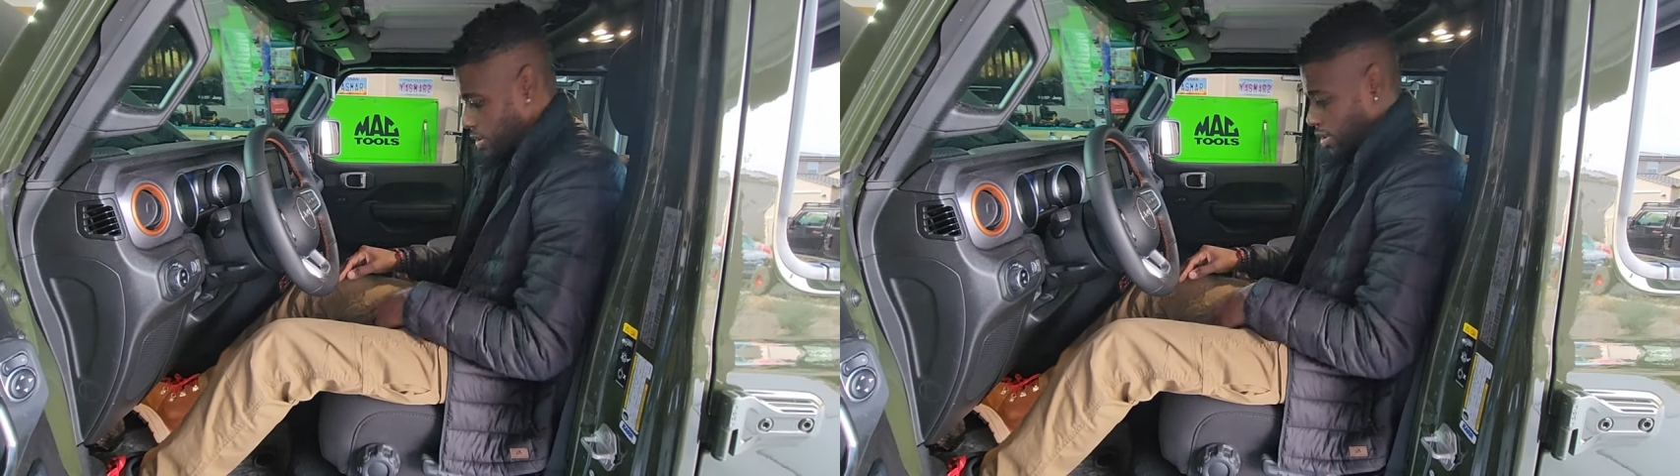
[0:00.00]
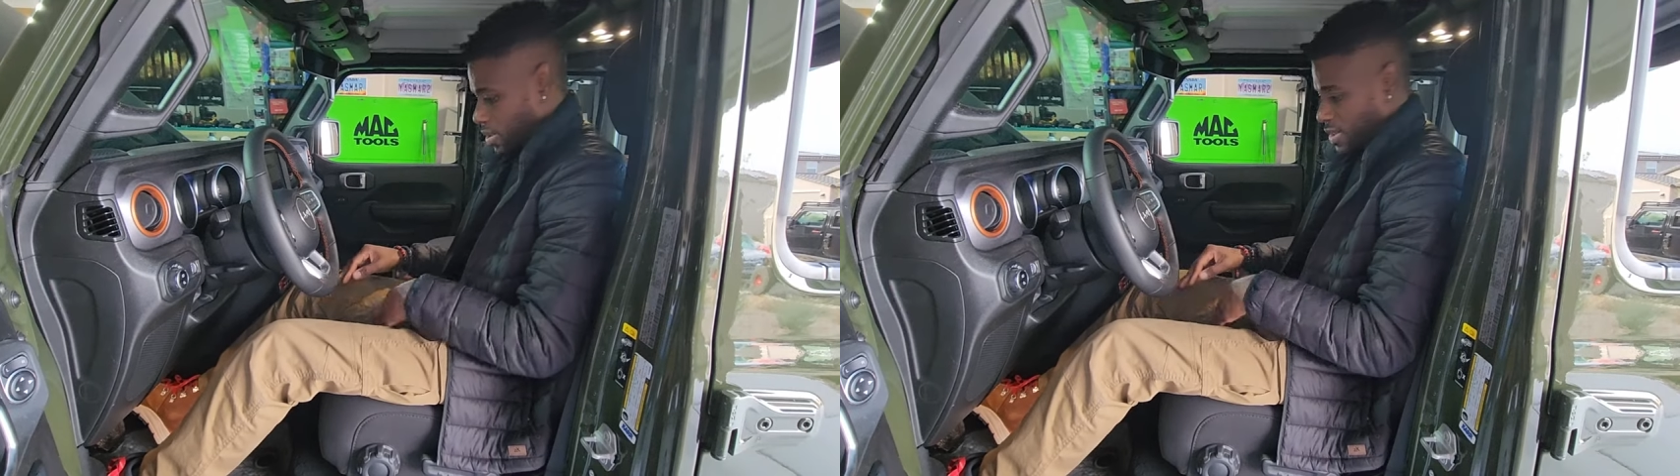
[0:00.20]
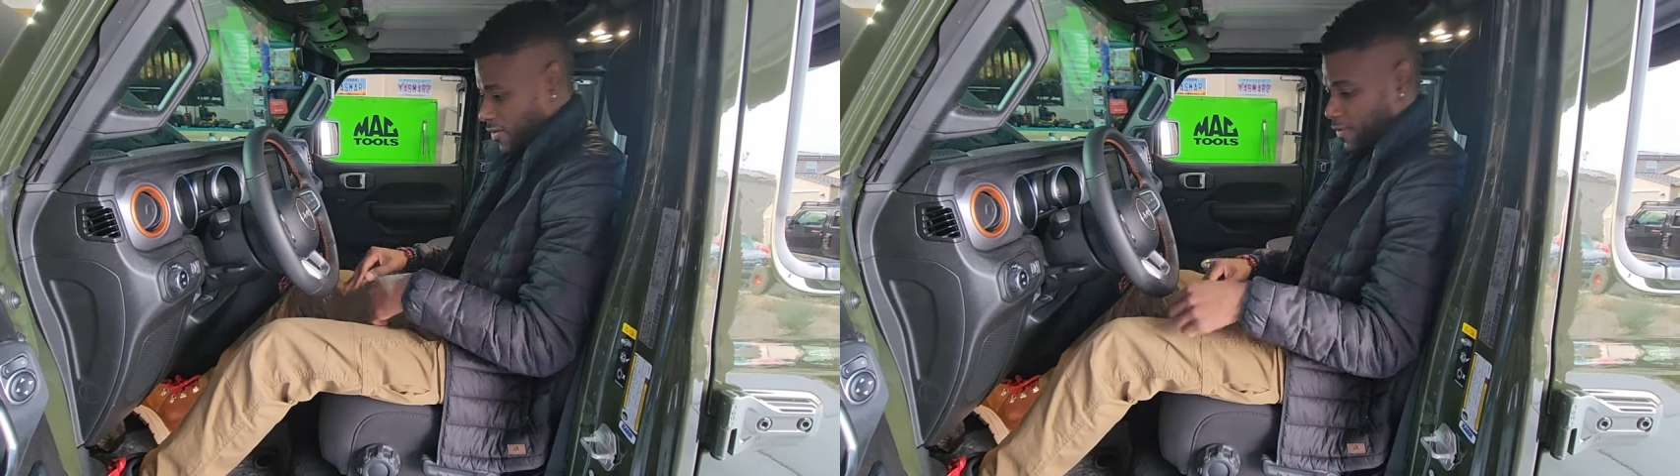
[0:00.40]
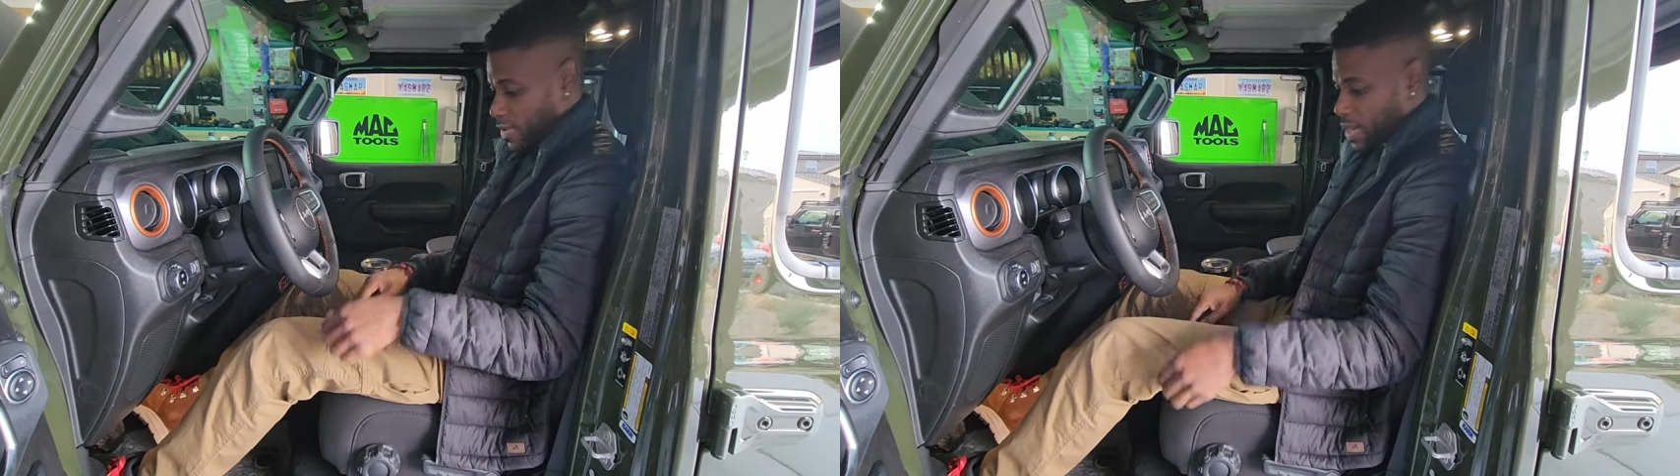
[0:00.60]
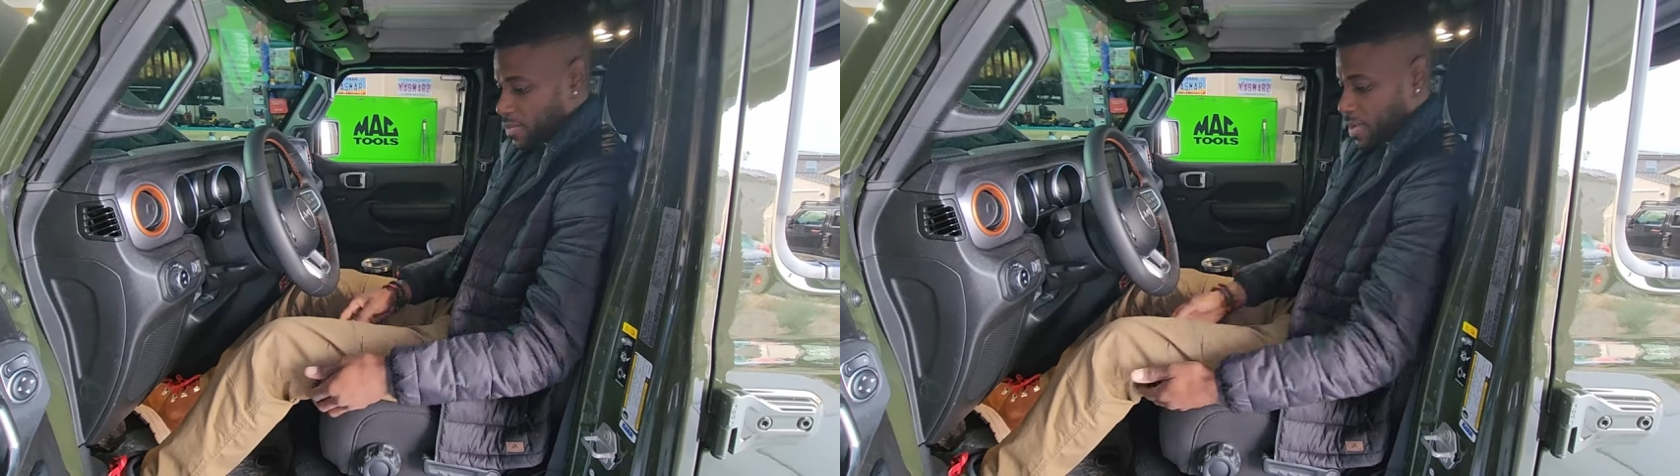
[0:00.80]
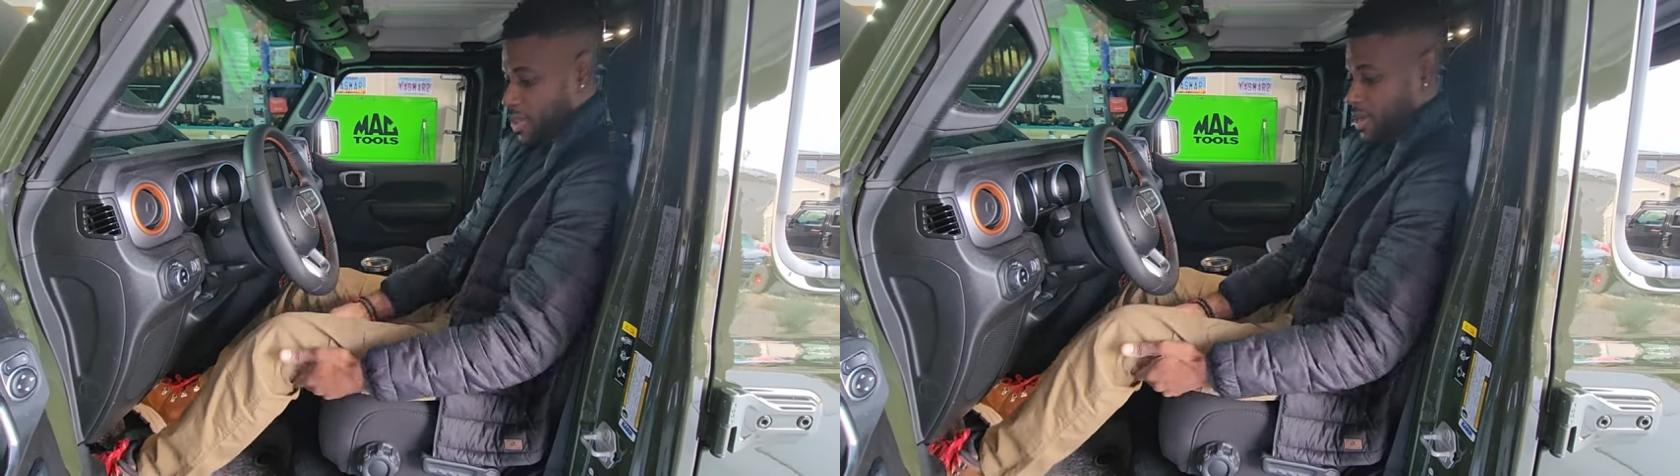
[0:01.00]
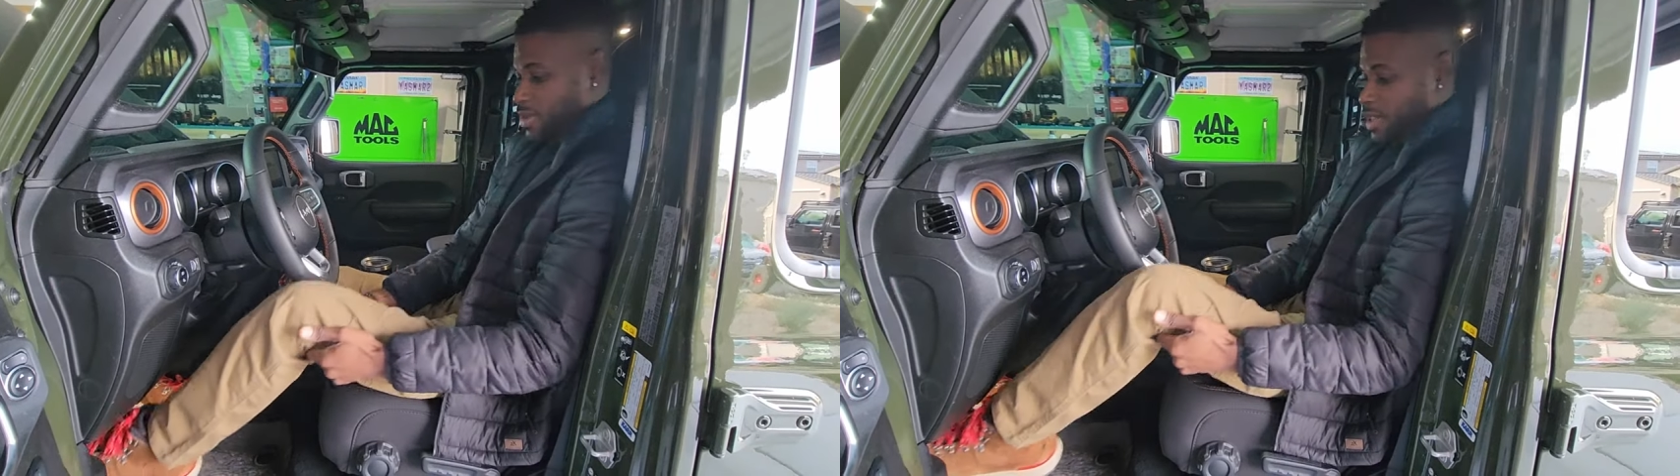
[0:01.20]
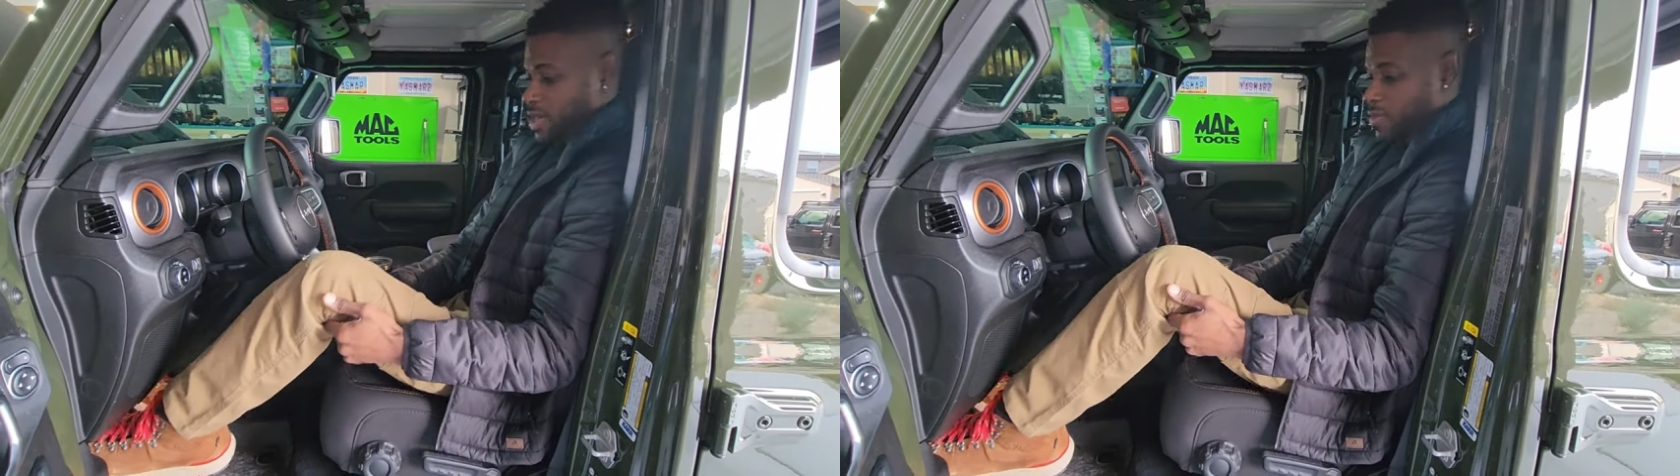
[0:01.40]
Because I feel like my legs
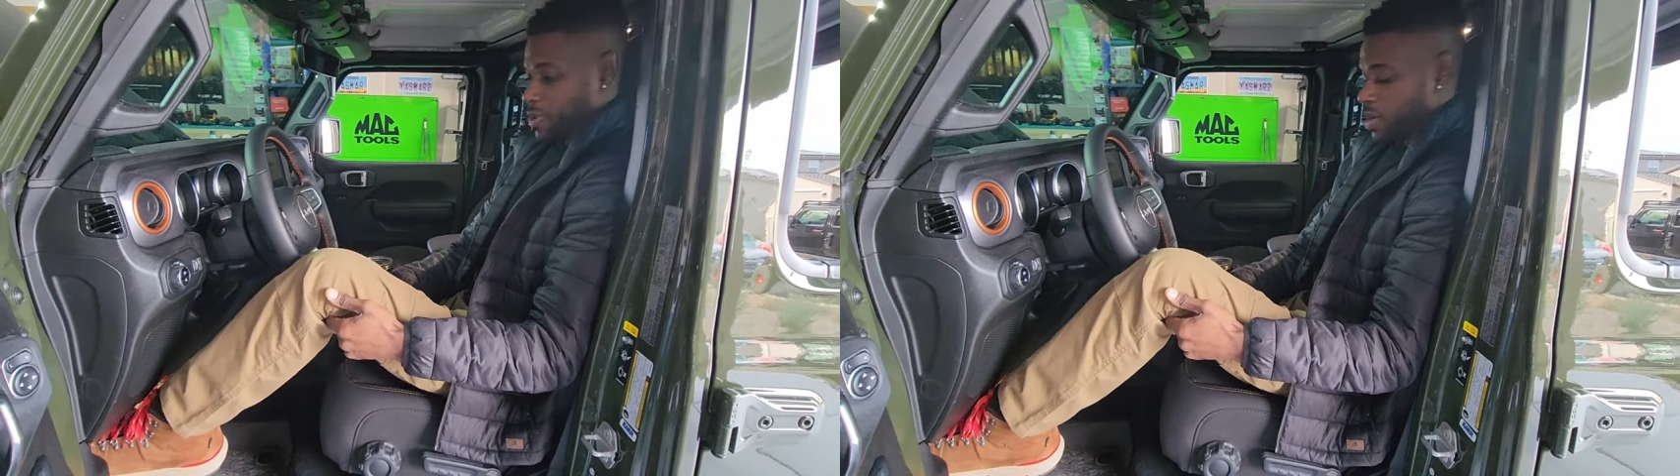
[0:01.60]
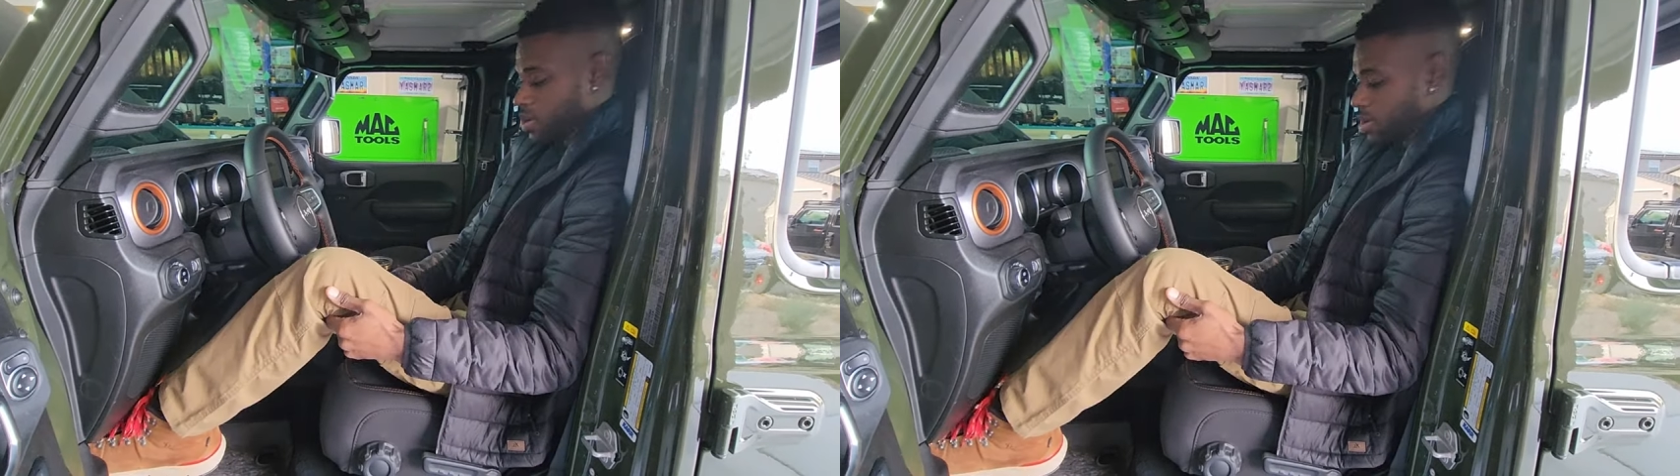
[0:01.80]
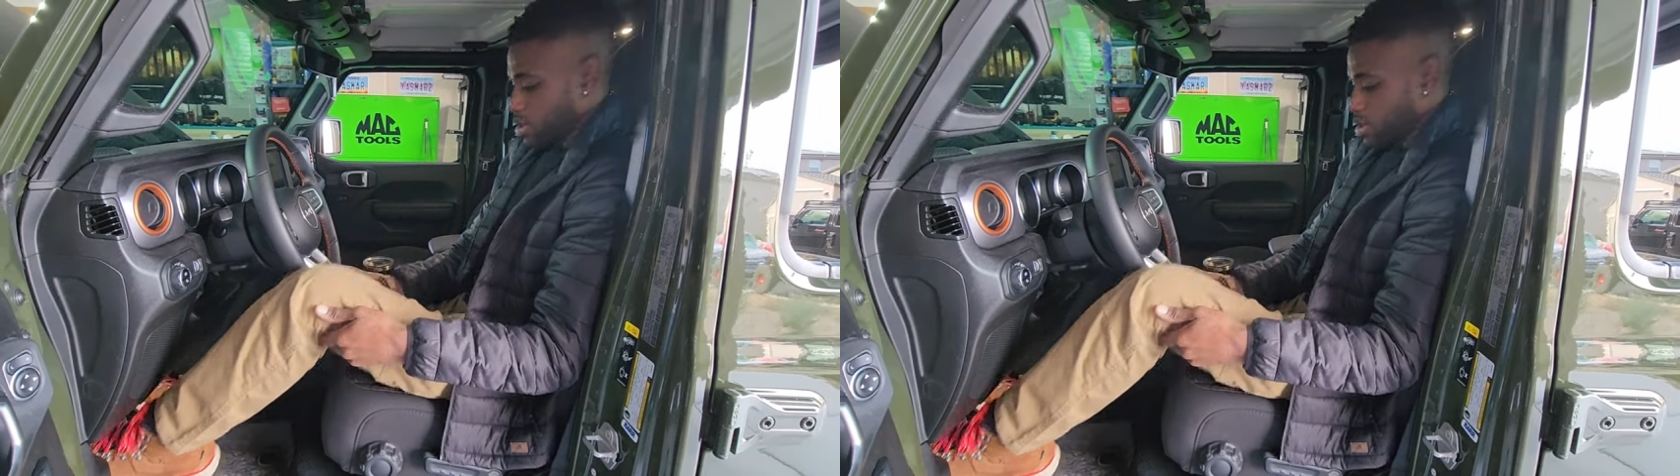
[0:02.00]
are like up here.